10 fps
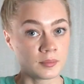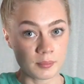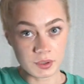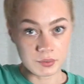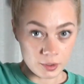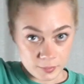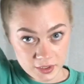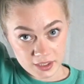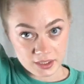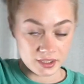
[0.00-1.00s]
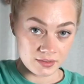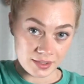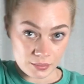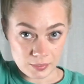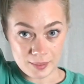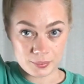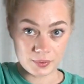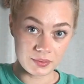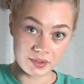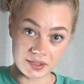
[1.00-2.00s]
but normally it can like wrap
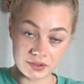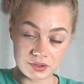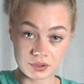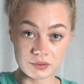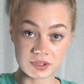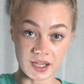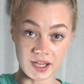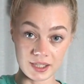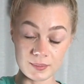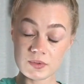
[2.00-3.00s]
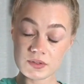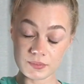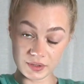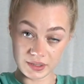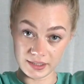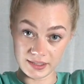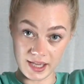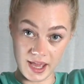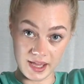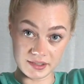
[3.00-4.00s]
around like 2 times with like
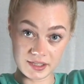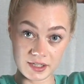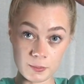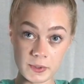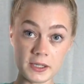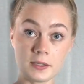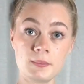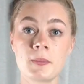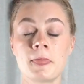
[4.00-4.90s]
that end tail bit.